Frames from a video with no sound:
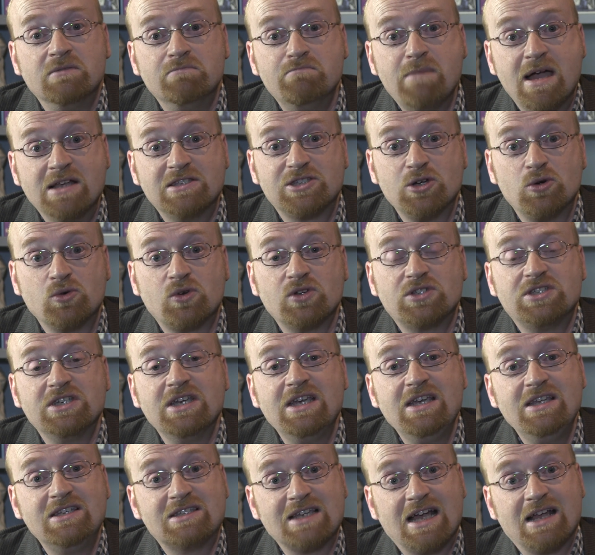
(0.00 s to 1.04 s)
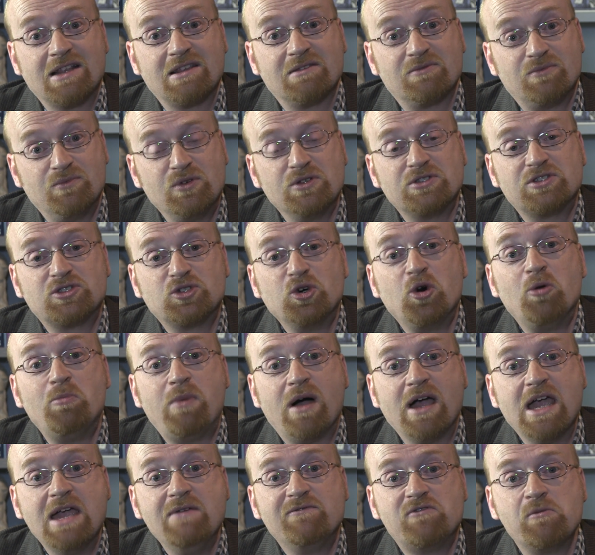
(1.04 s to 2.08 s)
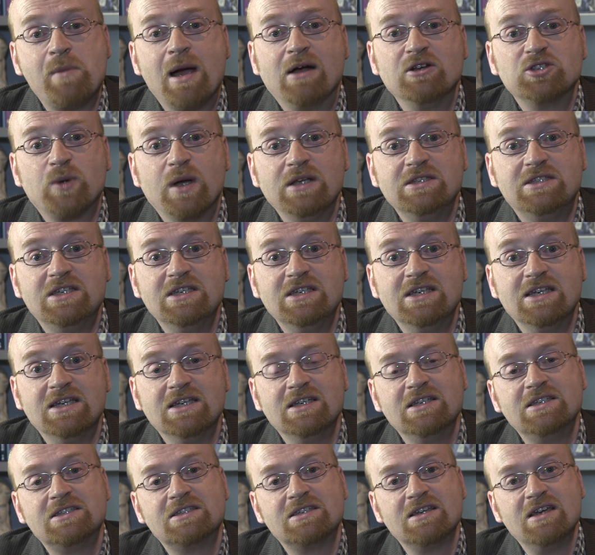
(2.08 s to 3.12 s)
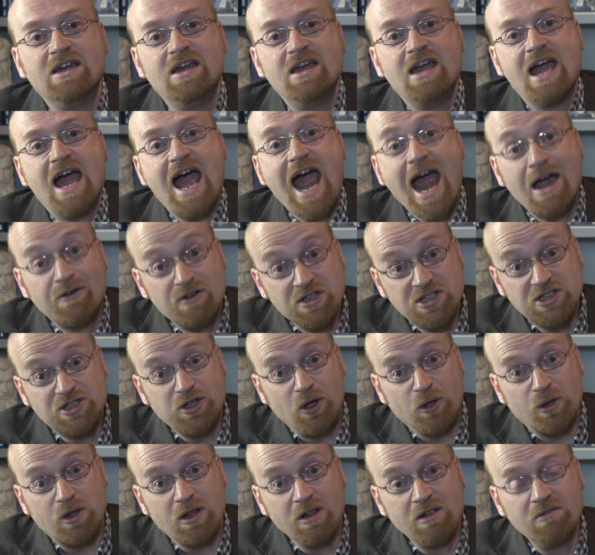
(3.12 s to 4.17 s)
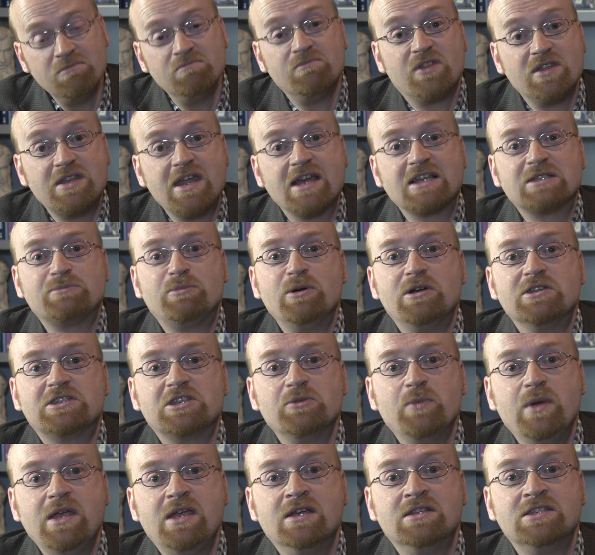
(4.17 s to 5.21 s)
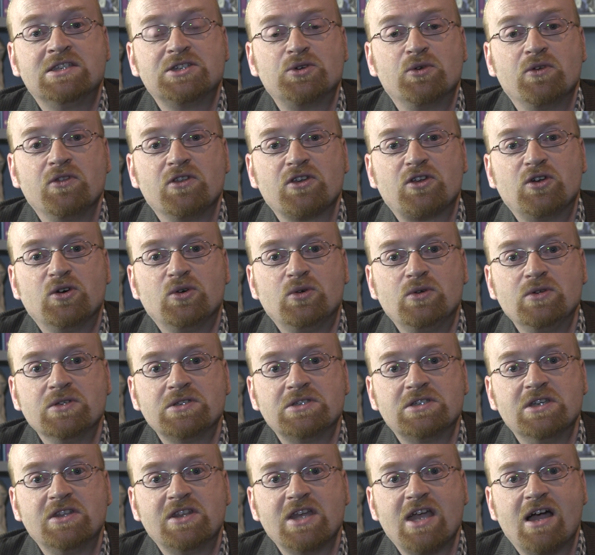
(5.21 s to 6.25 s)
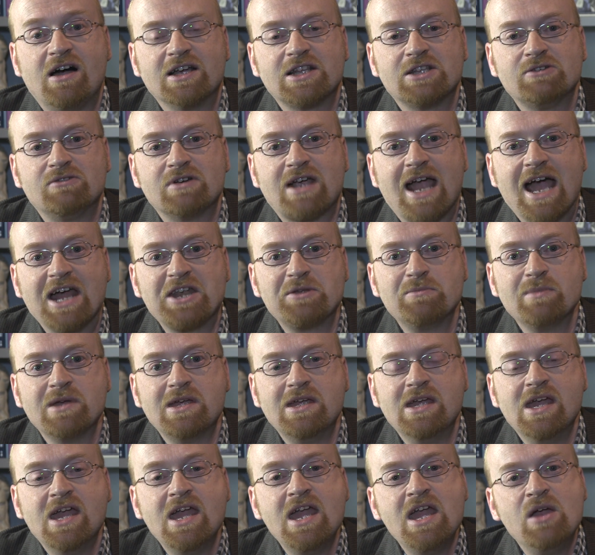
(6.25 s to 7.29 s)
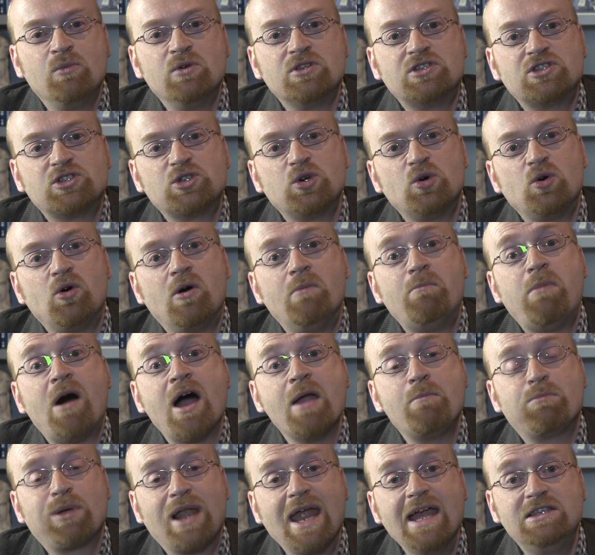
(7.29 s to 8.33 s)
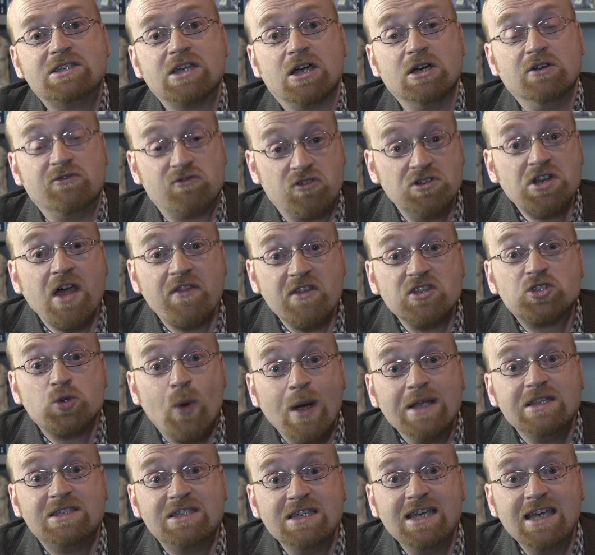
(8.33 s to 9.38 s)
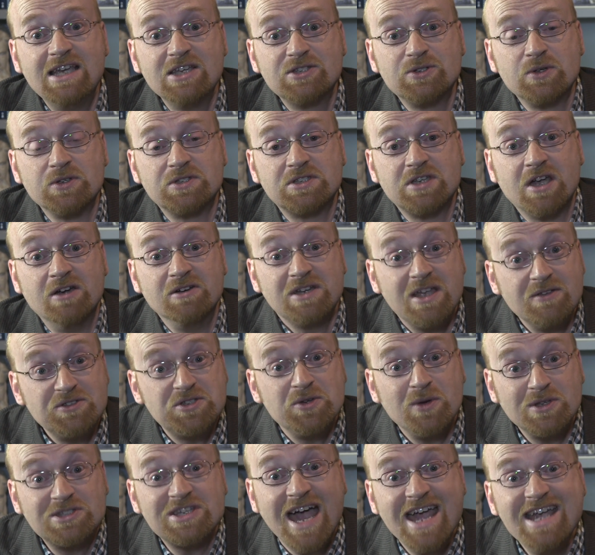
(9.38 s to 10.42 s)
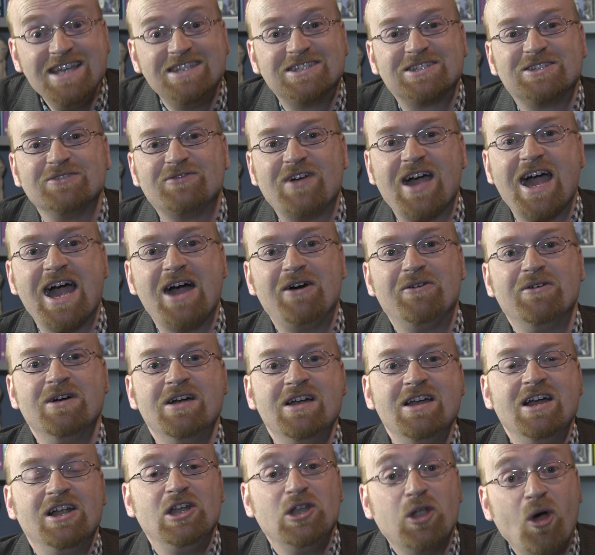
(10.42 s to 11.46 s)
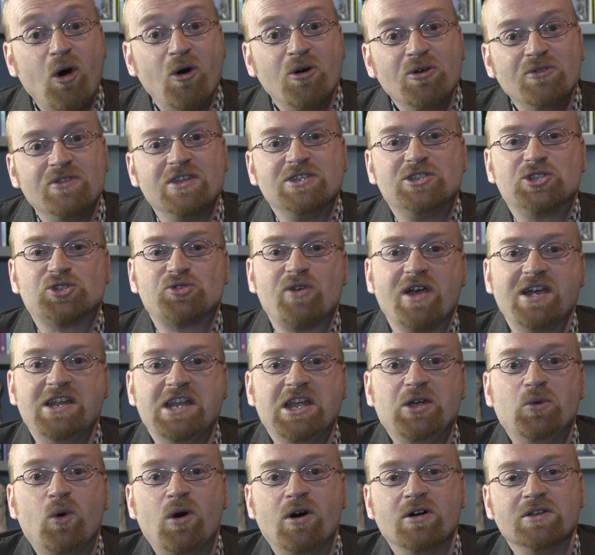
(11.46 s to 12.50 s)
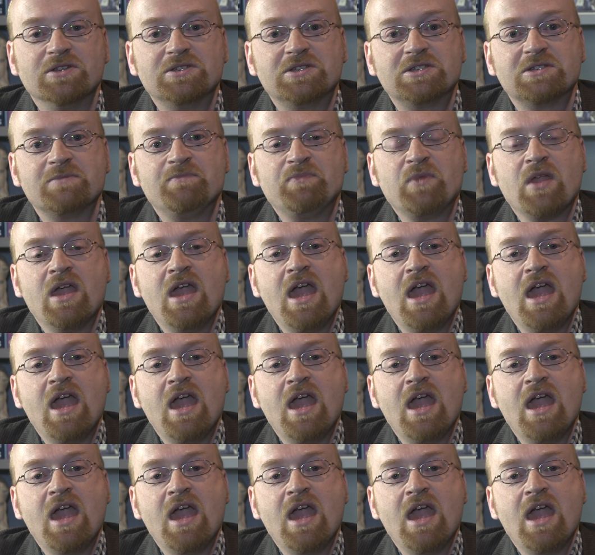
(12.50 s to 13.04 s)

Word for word: met Socrates and was taught by him for about 20 years. Aristotle, the next person we consider on the course at the Idler Academy, was taught by Plato for another 20 years or so. It gives you a taste of how long this training was.